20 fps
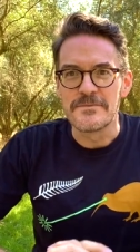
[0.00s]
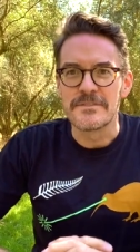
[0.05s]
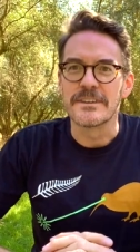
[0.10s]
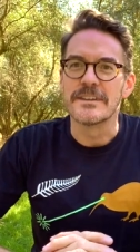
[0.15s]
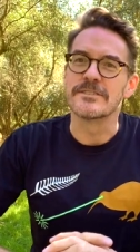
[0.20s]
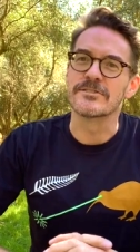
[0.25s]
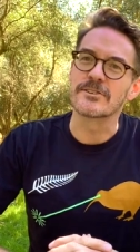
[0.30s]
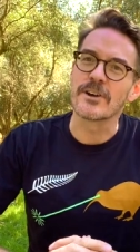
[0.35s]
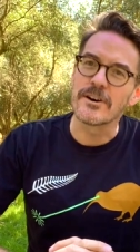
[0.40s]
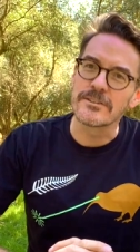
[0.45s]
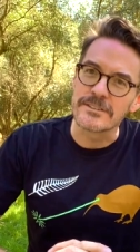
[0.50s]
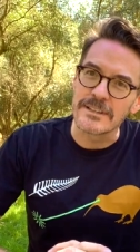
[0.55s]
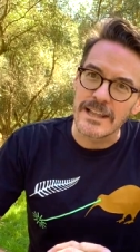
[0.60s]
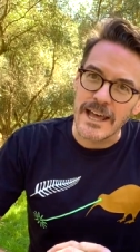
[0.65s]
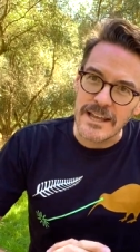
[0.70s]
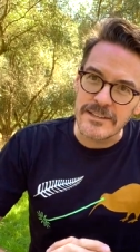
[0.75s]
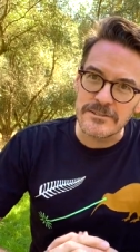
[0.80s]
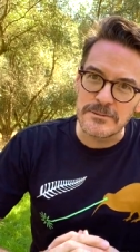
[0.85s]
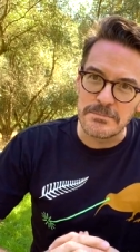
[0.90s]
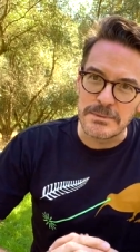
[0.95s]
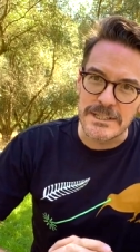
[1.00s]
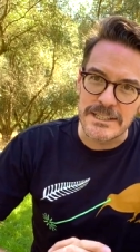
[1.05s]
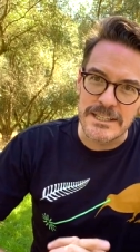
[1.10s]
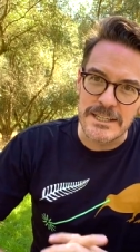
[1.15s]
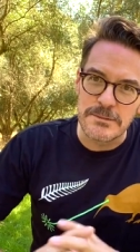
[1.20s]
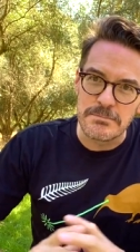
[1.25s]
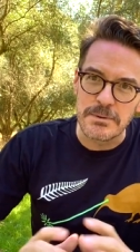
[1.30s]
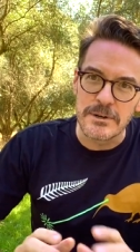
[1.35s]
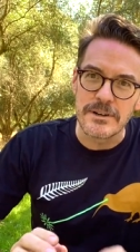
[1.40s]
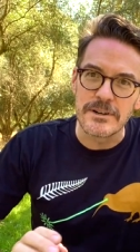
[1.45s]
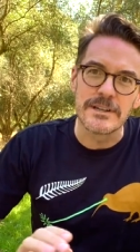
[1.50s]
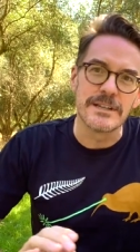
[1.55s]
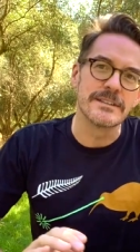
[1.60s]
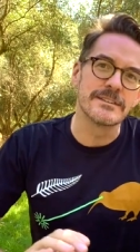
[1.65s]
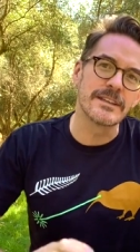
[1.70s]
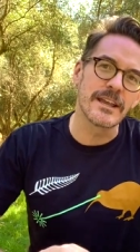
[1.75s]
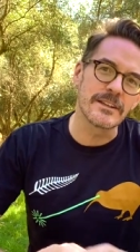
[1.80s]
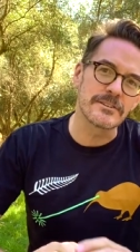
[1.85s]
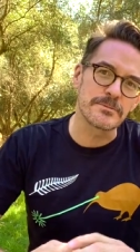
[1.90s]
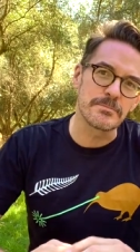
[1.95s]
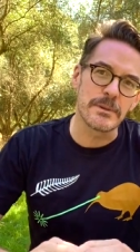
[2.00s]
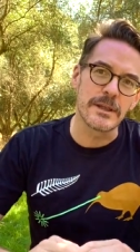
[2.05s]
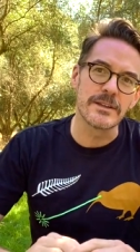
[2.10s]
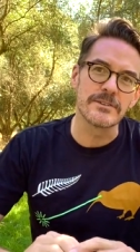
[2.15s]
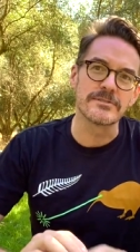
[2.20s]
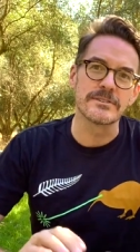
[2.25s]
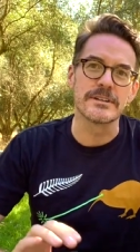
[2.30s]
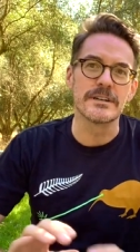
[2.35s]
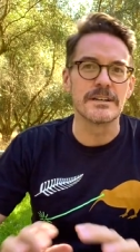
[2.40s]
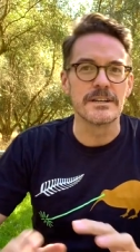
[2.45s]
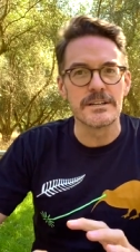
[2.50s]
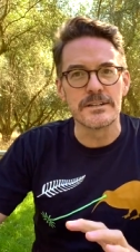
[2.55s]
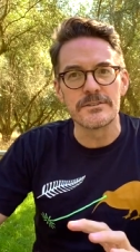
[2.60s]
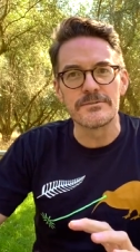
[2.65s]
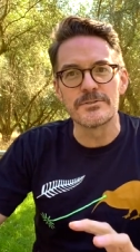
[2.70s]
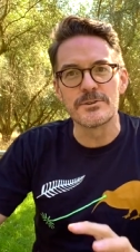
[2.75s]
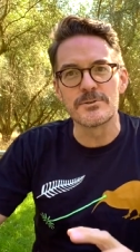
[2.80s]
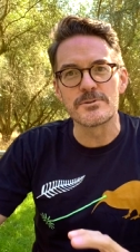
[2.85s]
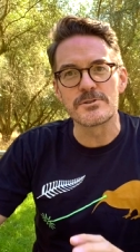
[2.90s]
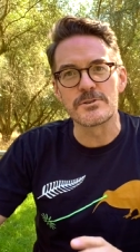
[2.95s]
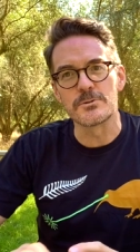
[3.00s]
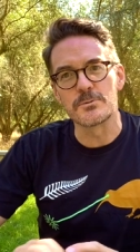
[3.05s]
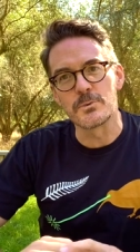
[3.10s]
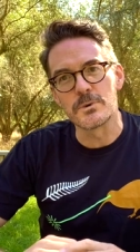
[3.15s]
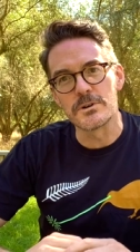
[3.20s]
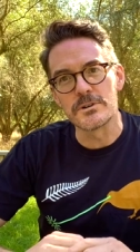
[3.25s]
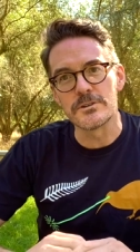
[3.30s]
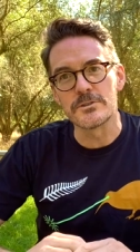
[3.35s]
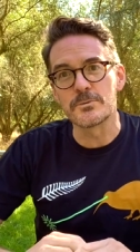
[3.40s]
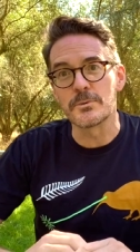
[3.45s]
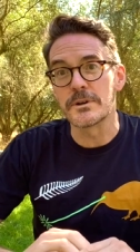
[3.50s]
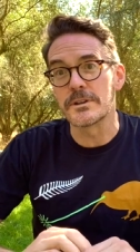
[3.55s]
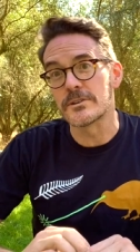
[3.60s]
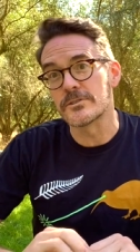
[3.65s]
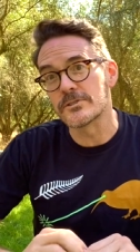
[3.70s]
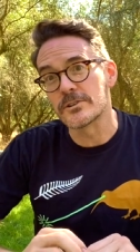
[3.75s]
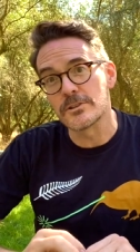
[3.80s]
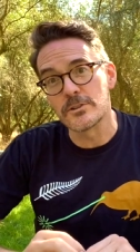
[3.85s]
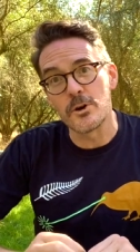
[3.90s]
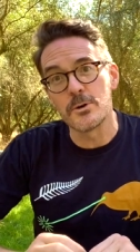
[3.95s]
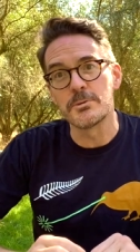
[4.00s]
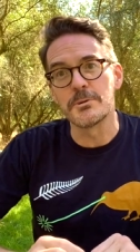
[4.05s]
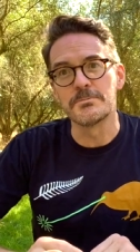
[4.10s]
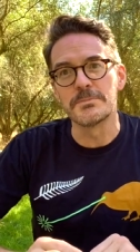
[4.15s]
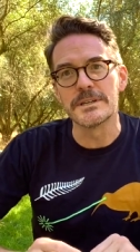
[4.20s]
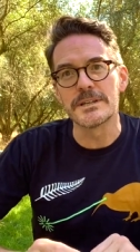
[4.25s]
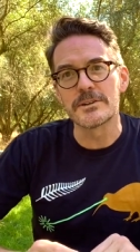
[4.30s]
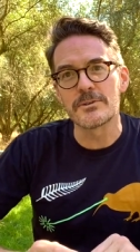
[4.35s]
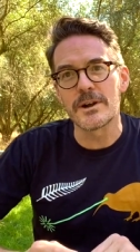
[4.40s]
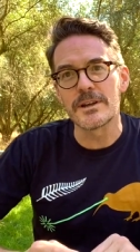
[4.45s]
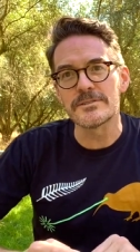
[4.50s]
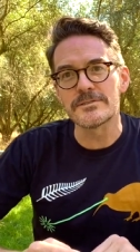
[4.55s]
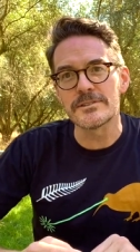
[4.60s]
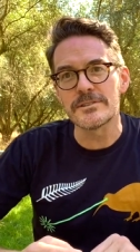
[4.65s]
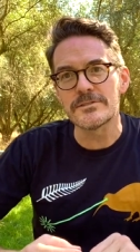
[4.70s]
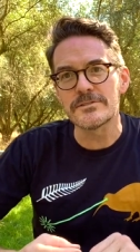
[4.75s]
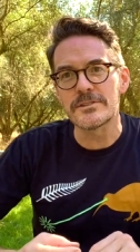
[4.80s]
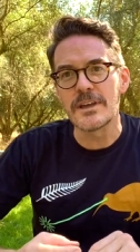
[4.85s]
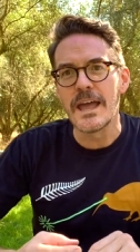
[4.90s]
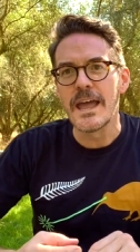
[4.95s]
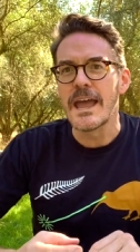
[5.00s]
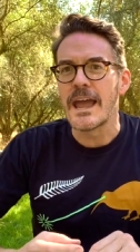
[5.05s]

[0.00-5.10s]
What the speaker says: It's called The Last Beekeeper. It takes place in a near future world where there's a global bee crisis,